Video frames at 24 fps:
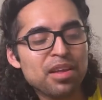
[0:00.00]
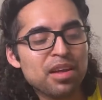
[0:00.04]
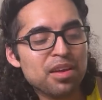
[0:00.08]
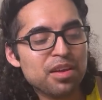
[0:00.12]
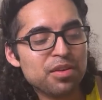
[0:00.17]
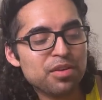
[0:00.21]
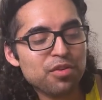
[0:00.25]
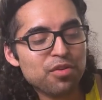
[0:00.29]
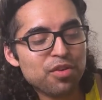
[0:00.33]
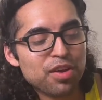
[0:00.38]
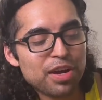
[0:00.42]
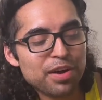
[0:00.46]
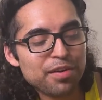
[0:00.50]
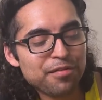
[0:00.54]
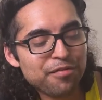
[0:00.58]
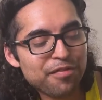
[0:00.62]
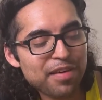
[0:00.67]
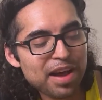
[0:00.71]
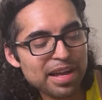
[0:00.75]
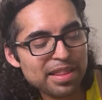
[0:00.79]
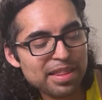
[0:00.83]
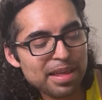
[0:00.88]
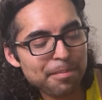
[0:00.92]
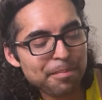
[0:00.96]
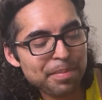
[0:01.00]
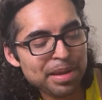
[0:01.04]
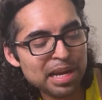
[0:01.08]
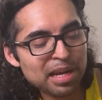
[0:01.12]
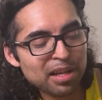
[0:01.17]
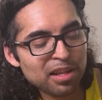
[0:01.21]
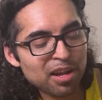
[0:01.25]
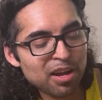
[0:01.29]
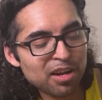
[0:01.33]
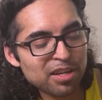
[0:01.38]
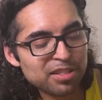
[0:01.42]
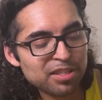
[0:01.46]
you can find that pink
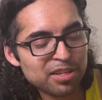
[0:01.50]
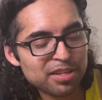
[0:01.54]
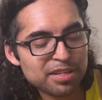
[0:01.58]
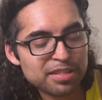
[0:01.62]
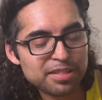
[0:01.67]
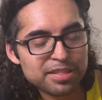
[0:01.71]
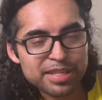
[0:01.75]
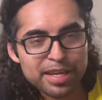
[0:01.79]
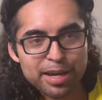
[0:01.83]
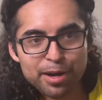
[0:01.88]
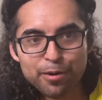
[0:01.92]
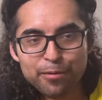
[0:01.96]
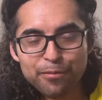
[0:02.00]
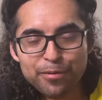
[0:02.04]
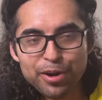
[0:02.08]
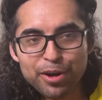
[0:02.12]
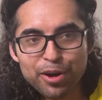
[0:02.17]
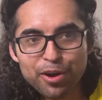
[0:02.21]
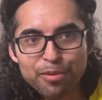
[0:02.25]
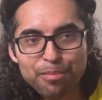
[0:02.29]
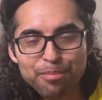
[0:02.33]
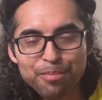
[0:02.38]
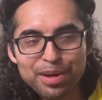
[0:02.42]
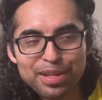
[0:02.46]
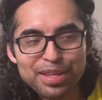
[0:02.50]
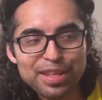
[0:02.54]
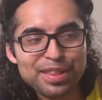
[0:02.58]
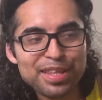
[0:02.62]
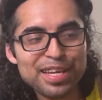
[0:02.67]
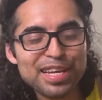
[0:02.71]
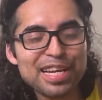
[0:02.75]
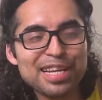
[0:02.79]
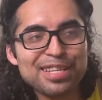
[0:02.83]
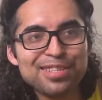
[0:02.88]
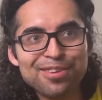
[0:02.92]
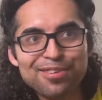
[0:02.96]
gloss on a scale figure, but the
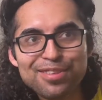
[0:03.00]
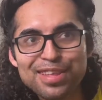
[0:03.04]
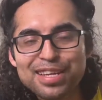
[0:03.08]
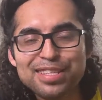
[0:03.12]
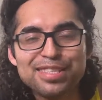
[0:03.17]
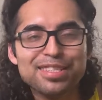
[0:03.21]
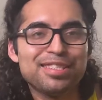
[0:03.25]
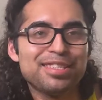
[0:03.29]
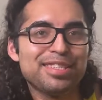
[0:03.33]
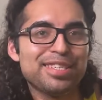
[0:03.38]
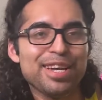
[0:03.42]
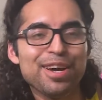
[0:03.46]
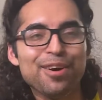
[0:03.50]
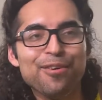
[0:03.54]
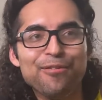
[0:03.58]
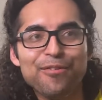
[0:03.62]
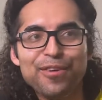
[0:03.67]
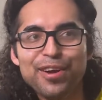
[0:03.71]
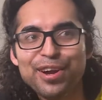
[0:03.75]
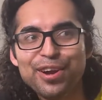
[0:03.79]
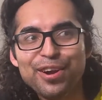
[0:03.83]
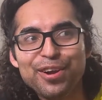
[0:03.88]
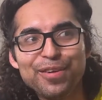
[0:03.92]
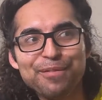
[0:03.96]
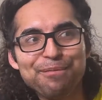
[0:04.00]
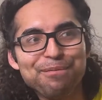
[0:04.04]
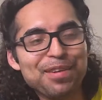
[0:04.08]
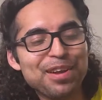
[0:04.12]
thing is, though, that's a scale figure,